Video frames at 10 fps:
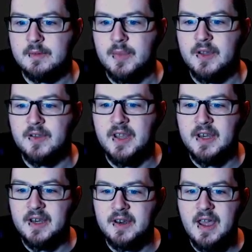because he
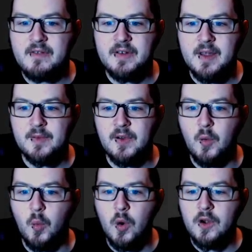did have an absolute
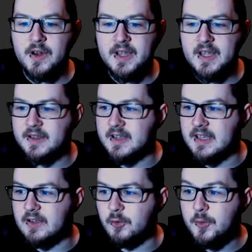worldie in the group